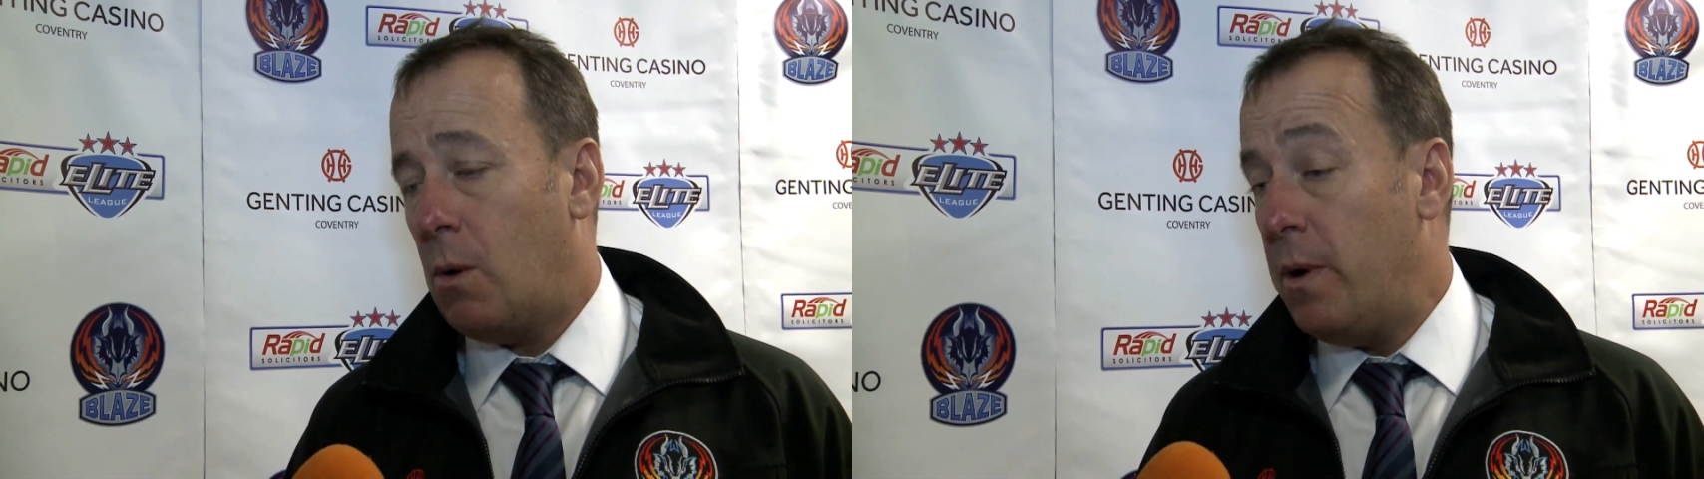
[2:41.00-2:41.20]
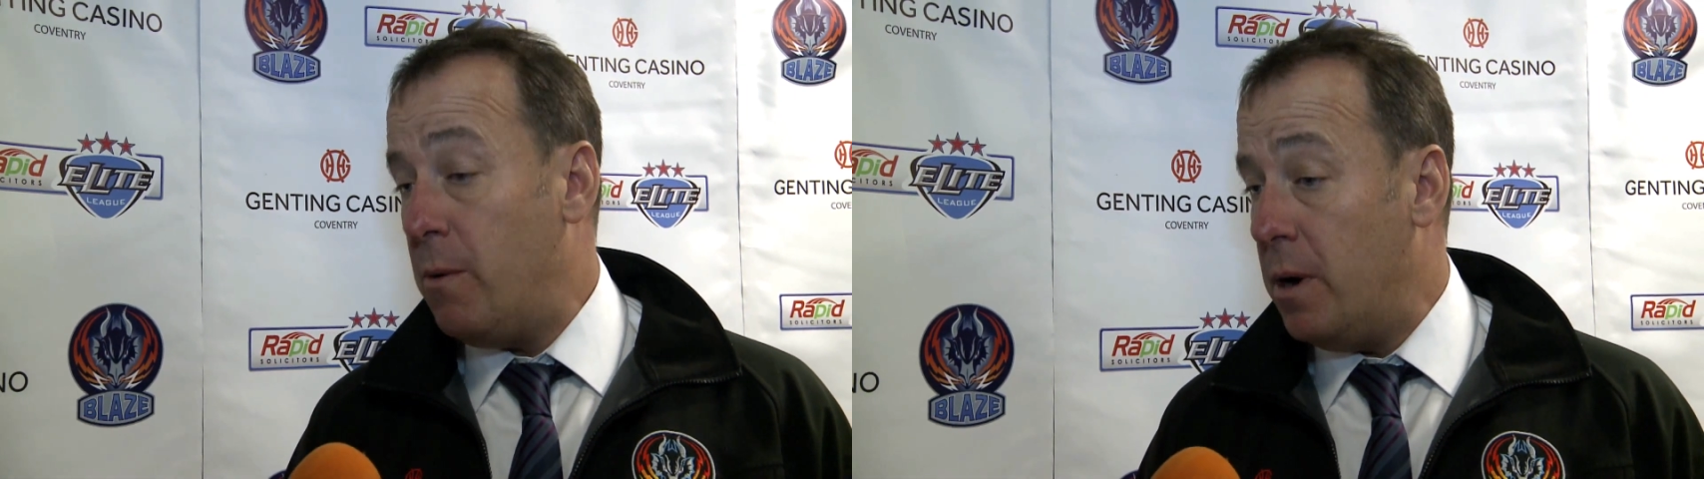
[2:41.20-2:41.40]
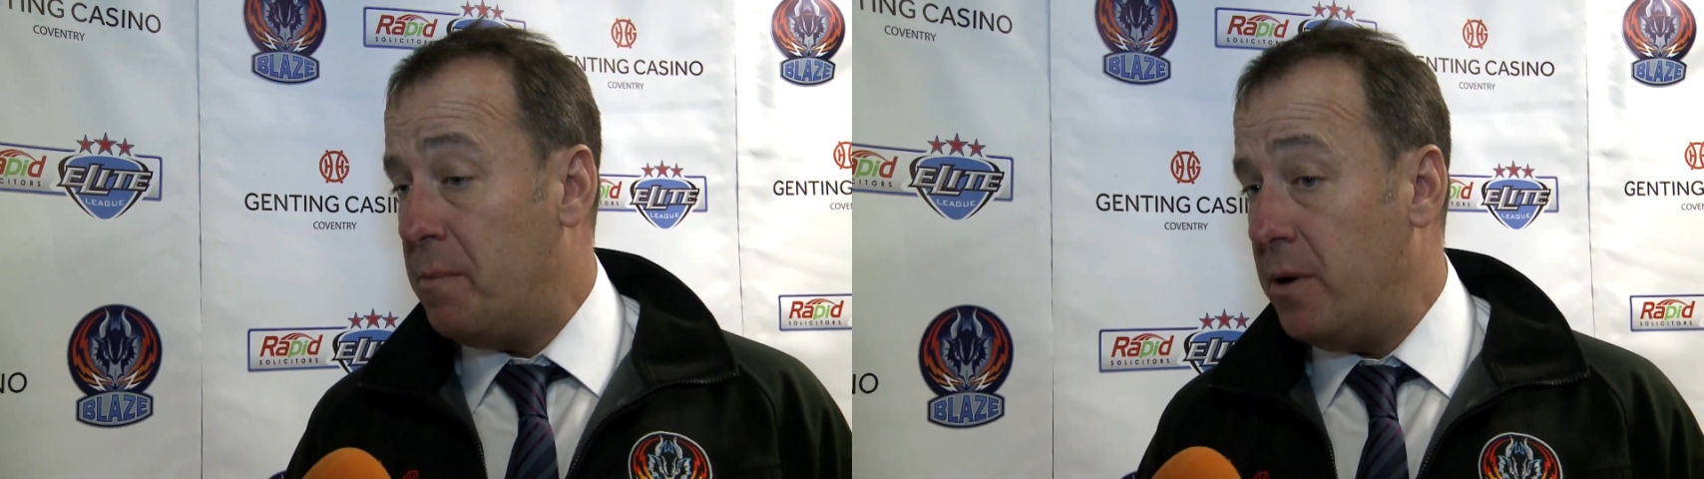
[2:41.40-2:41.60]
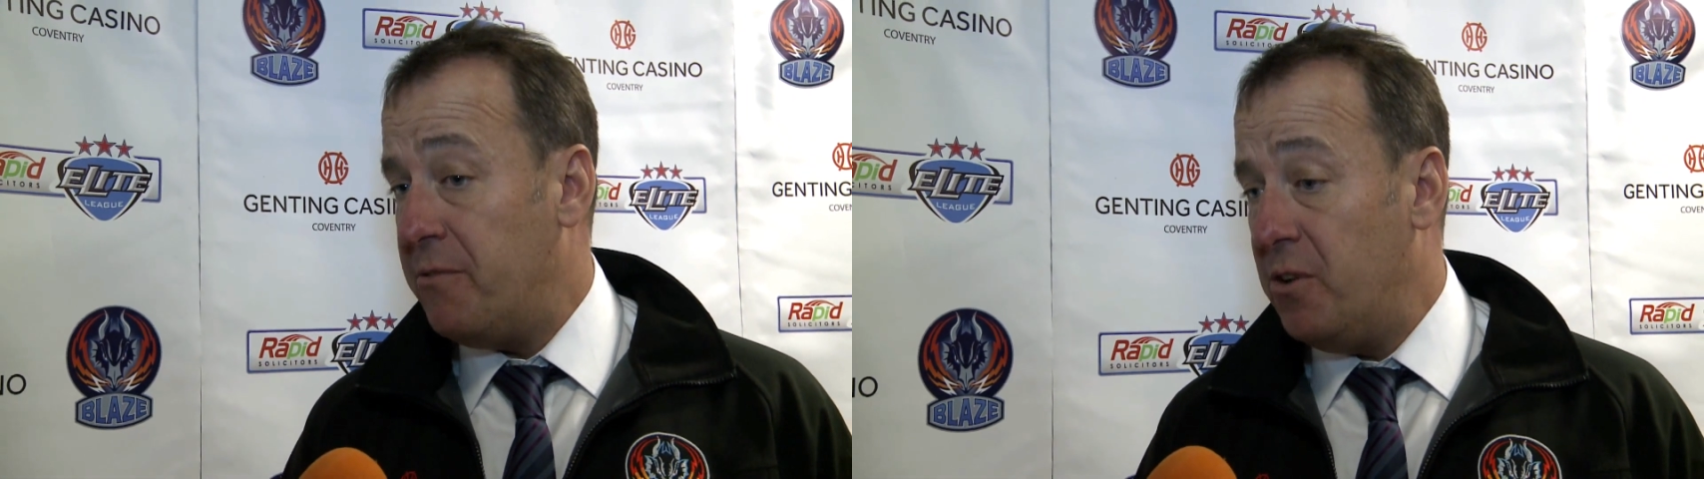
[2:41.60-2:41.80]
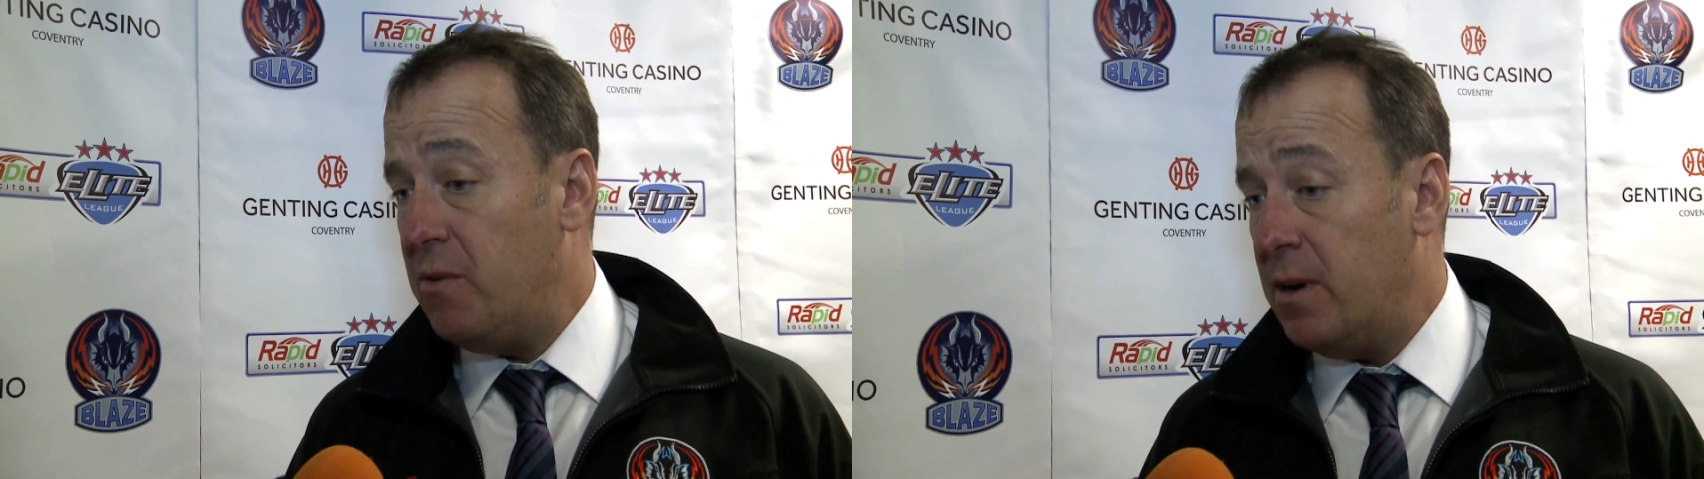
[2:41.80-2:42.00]
Well, we want to put
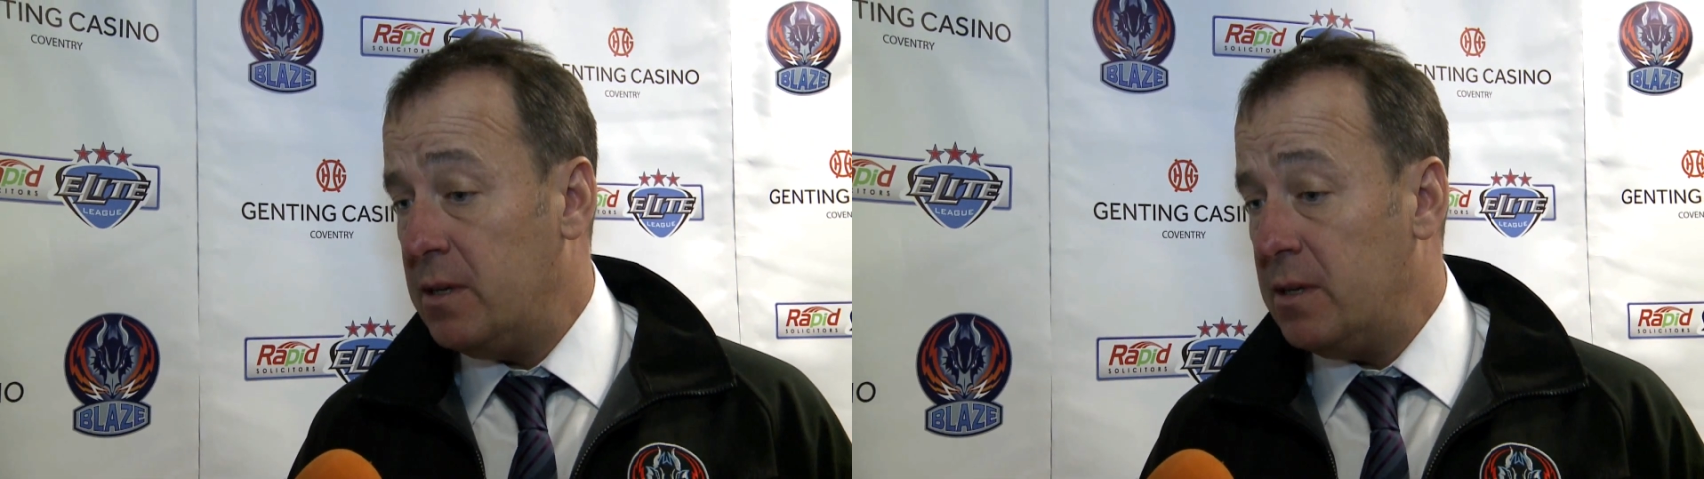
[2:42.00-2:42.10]
a few